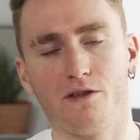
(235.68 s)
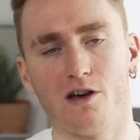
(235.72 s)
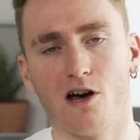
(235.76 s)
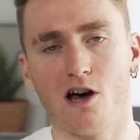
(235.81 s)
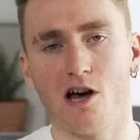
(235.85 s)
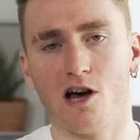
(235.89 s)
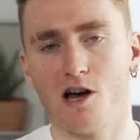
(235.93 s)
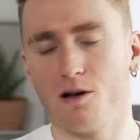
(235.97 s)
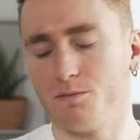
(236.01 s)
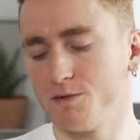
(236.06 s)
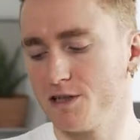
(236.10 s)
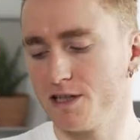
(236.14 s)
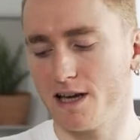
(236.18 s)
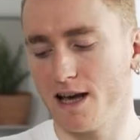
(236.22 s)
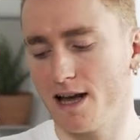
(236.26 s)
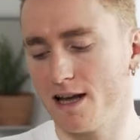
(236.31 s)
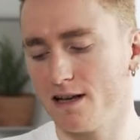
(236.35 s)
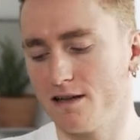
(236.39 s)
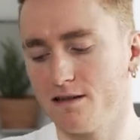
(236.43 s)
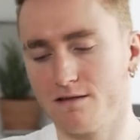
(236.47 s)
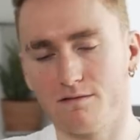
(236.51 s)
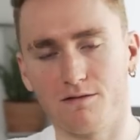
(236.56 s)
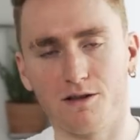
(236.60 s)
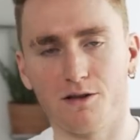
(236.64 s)
The herbs,
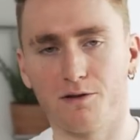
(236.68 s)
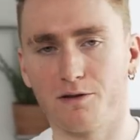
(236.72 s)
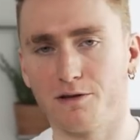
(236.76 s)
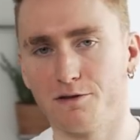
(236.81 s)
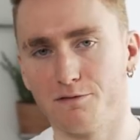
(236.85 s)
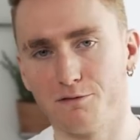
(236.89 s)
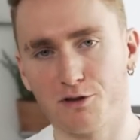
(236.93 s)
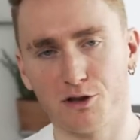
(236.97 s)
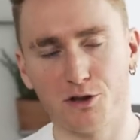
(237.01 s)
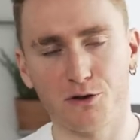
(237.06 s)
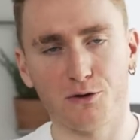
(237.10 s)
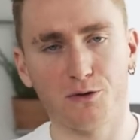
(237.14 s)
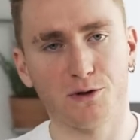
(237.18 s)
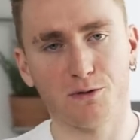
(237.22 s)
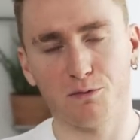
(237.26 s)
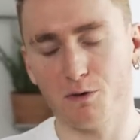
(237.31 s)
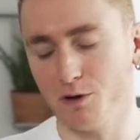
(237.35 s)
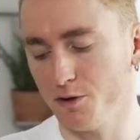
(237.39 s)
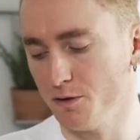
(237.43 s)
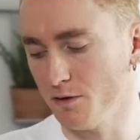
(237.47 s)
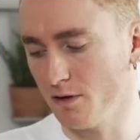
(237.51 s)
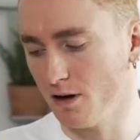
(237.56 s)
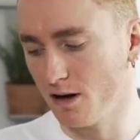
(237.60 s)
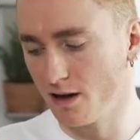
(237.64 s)
again, you can choose
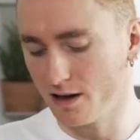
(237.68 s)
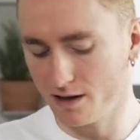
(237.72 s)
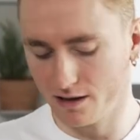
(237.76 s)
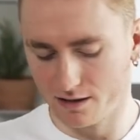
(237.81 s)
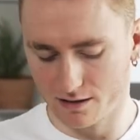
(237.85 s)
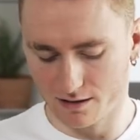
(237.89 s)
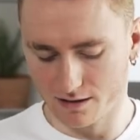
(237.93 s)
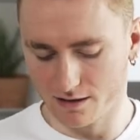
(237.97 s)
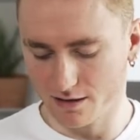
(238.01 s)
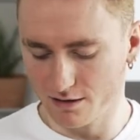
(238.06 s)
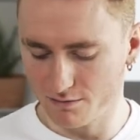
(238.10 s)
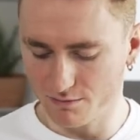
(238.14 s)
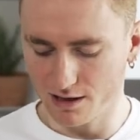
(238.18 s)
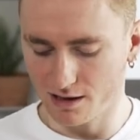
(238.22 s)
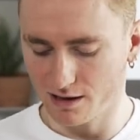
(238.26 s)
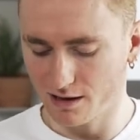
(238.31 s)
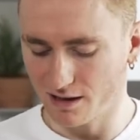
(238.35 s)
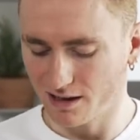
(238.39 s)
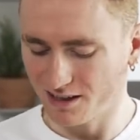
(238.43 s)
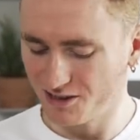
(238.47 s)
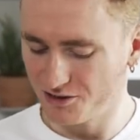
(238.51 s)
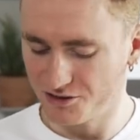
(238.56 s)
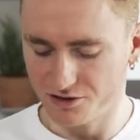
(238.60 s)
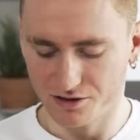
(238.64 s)
what you like. I really
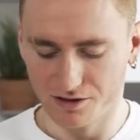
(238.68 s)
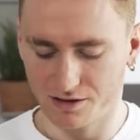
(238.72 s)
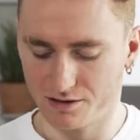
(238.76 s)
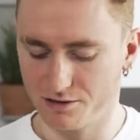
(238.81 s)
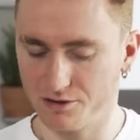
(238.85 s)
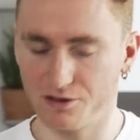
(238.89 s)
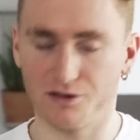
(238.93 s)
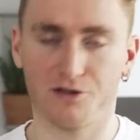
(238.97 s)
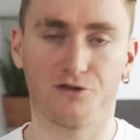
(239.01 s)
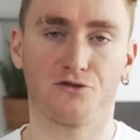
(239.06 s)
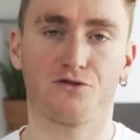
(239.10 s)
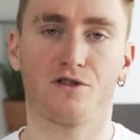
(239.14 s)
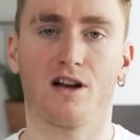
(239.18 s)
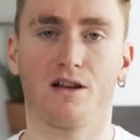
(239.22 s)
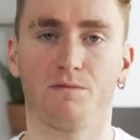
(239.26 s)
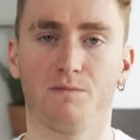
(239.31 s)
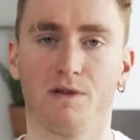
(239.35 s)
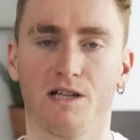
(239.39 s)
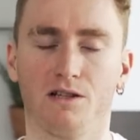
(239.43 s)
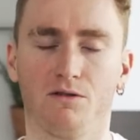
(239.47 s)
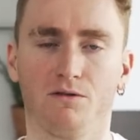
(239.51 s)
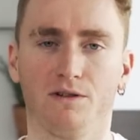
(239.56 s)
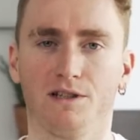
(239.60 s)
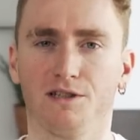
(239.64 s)
like just dried
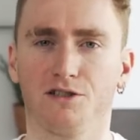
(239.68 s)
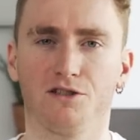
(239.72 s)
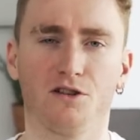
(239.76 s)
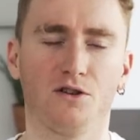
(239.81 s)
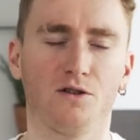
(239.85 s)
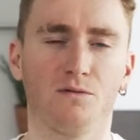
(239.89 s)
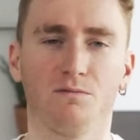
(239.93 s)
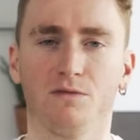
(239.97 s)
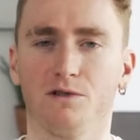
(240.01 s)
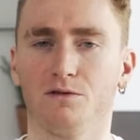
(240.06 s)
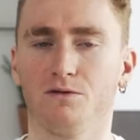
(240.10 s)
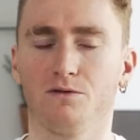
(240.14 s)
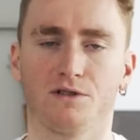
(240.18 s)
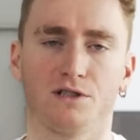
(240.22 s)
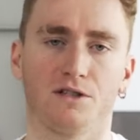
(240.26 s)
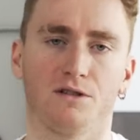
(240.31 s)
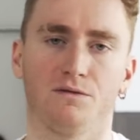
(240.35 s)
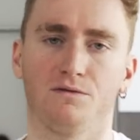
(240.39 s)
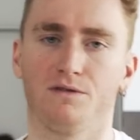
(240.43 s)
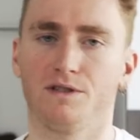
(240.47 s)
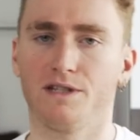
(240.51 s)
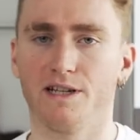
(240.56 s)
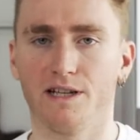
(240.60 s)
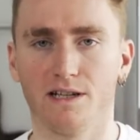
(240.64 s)
mint on its own, but
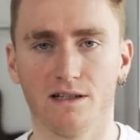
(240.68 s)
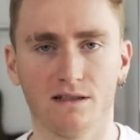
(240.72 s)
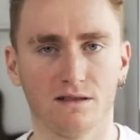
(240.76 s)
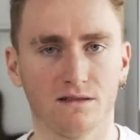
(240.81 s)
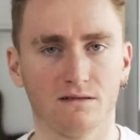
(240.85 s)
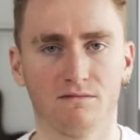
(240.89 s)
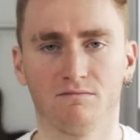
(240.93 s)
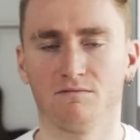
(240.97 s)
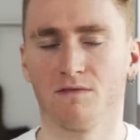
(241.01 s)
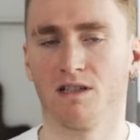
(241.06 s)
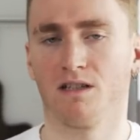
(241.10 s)
also dill